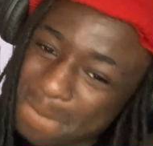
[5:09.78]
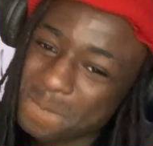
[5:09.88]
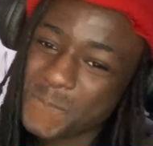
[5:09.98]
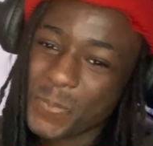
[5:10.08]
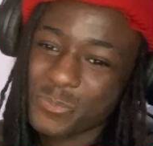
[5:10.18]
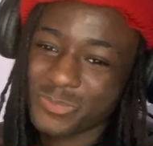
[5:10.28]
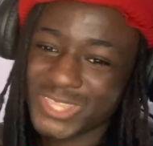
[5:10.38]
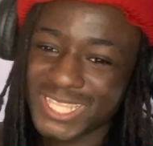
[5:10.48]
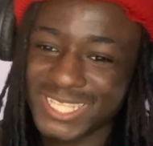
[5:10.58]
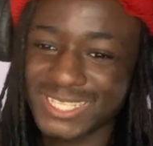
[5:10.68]
dans un
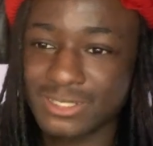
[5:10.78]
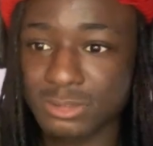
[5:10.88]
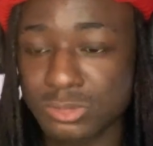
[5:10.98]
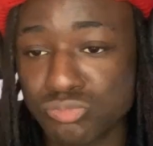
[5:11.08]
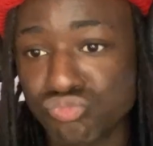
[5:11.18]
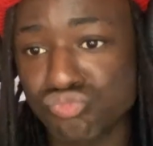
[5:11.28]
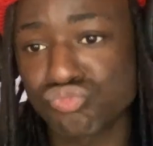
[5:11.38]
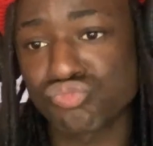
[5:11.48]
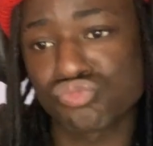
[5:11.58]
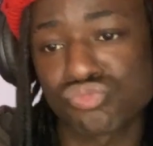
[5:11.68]
M3, je me demande si
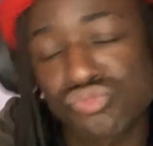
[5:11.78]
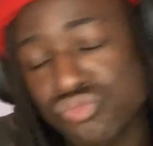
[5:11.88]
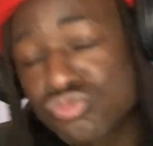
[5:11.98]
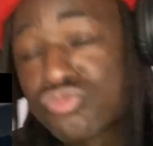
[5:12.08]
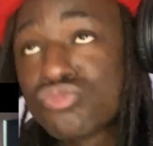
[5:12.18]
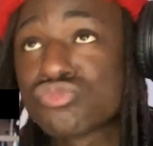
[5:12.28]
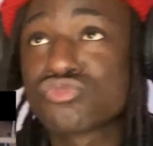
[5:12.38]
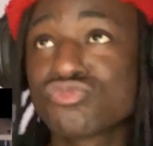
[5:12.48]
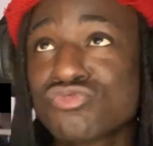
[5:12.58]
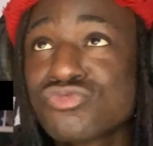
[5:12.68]
tu penses à moi.
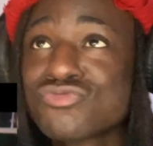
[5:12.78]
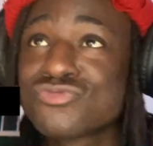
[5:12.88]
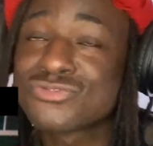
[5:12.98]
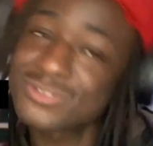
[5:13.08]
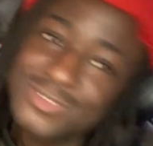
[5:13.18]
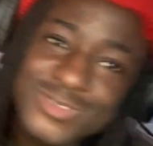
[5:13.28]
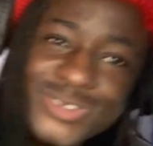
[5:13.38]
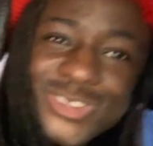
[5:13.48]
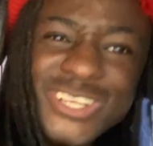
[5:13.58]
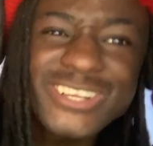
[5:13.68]

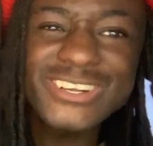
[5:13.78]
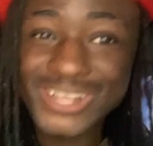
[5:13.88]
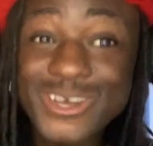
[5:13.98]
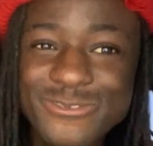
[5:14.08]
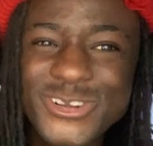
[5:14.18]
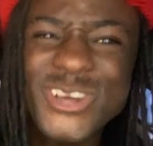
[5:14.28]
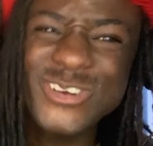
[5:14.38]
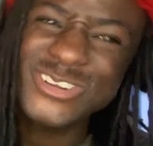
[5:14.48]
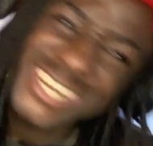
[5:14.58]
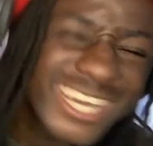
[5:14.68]
No love,
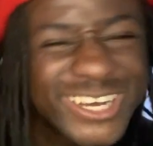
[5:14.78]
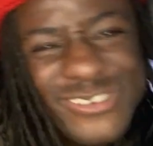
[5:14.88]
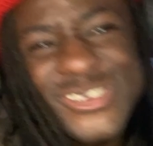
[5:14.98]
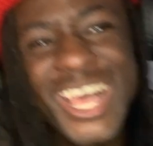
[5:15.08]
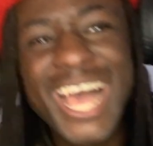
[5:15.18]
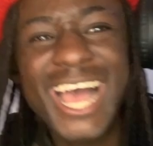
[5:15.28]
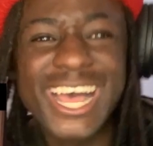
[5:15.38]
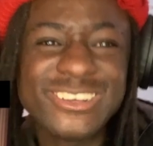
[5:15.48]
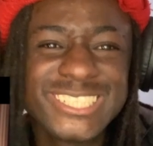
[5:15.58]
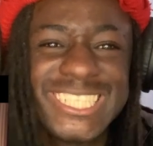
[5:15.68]
no love.
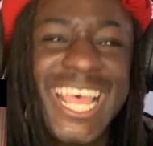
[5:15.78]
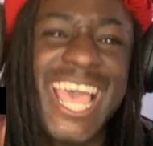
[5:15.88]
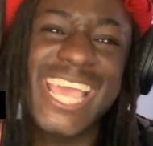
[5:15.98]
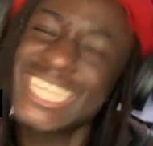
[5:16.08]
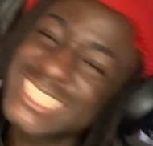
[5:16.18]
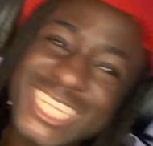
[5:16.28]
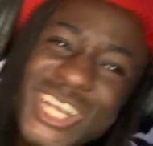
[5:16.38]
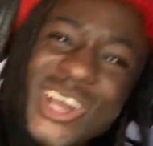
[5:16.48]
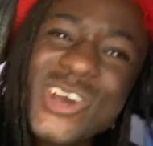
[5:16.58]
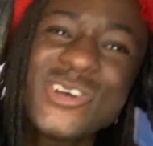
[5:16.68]
Outside is
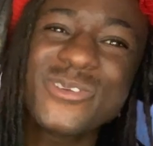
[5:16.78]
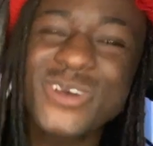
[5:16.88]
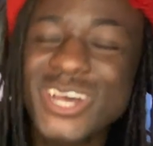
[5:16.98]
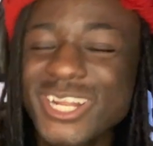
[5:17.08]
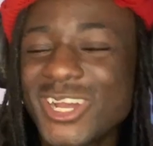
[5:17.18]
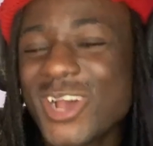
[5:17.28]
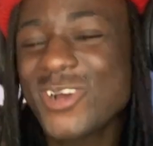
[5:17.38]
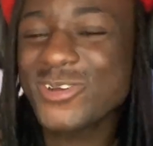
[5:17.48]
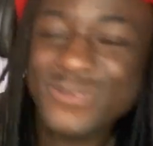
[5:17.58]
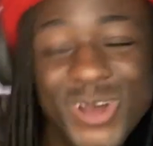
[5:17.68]
a cold world,
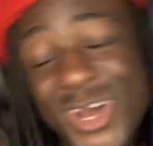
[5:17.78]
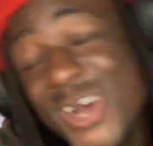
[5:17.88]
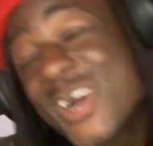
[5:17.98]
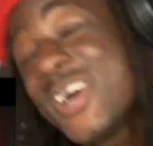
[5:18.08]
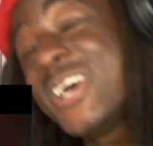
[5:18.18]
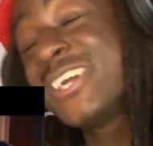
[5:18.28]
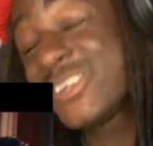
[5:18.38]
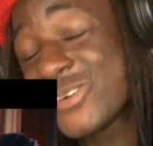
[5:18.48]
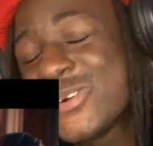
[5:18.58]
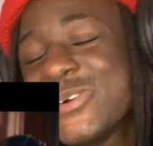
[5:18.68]
I
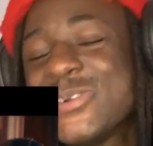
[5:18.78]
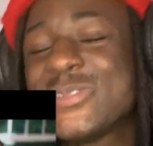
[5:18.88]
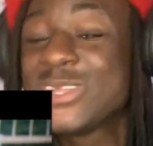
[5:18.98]
know.